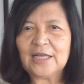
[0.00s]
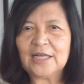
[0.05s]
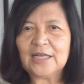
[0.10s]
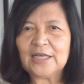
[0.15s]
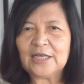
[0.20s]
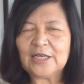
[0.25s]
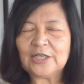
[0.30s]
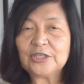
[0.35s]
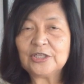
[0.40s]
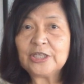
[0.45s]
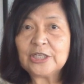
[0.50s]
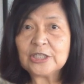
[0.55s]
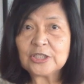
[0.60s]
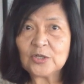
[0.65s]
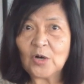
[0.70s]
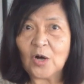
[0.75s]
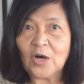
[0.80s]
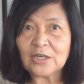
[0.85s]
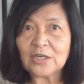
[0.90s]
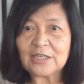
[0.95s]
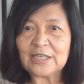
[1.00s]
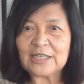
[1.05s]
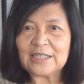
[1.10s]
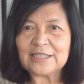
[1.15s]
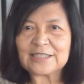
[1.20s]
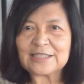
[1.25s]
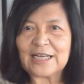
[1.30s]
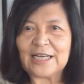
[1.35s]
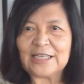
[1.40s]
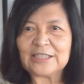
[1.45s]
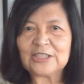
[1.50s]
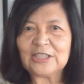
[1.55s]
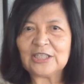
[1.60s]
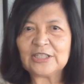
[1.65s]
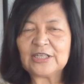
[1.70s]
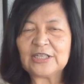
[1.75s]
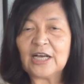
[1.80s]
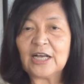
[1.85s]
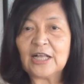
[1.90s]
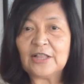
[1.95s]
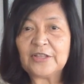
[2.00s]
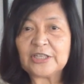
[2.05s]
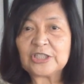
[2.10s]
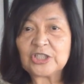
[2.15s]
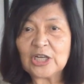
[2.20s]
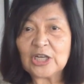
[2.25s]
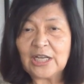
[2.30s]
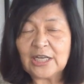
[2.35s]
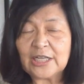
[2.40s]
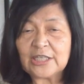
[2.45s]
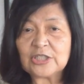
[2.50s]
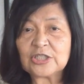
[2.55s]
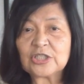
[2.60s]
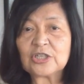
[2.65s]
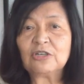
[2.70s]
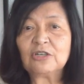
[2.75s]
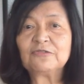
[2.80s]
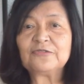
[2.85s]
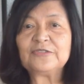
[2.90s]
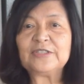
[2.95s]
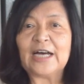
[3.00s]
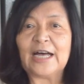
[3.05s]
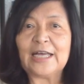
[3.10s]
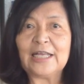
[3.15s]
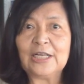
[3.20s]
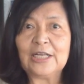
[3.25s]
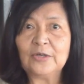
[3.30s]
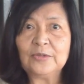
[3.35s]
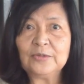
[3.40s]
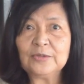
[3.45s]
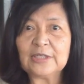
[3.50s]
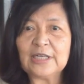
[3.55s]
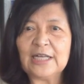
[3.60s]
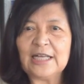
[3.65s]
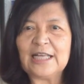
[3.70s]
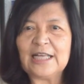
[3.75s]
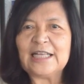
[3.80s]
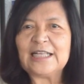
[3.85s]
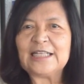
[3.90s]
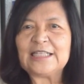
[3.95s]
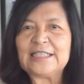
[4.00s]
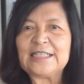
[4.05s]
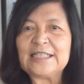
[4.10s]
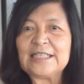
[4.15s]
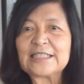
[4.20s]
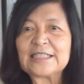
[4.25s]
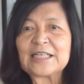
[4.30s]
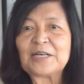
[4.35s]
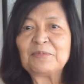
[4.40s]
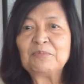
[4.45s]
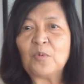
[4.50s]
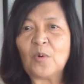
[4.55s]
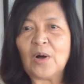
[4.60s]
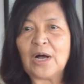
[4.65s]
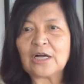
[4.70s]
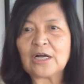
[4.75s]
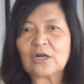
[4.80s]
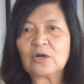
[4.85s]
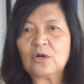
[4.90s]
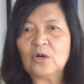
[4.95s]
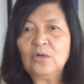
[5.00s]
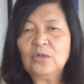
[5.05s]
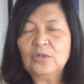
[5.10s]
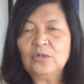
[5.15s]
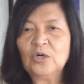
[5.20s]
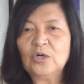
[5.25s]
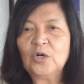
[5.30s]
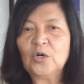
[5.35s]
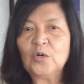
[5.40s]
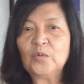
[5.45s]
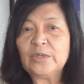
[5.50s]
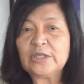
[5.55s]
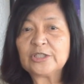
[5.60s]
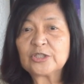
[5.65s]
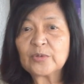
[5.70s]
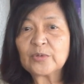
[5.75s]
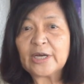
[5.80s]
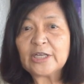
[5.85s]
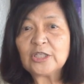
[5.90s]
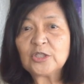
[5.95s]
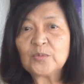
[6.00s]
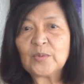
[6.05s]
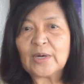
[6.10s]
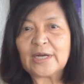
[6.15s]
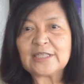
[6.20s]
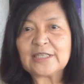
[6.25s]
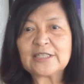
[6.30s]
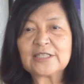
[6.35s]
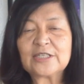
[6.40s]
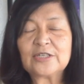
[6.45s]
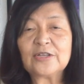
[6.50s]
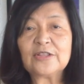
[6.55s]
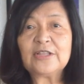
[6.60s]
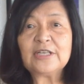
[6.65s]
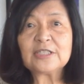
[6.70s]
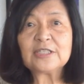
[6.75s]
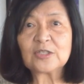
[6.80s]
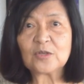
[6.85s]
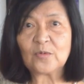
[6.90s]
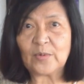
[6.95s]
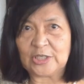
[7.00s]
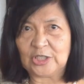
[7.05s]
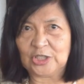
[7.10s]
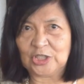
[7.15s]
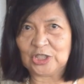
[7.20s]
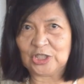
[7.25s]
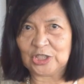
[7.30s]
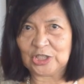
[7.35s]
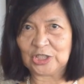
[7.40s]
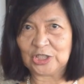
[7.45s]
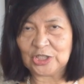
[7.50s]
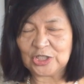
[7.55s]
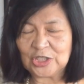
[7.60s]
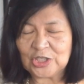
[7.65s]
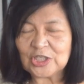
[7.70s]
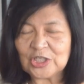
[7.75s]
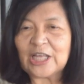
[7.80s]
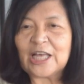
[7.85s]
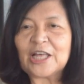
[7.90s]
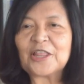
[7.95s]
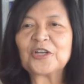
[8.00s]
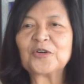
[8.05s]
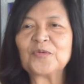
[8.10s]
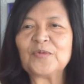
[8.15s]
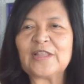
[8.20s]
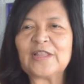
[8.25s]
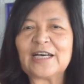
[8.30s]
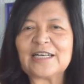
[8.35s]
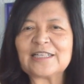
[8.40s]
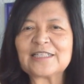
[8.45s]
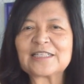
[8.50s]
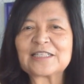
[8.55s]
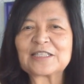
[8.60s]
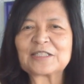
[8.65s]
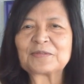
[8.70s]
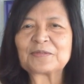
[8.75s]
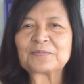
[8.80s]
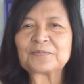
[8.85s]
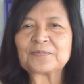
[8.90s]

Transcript: In her talk entitled The Challenge of Dialogue, Tita Puangco will try to answer this question together with us.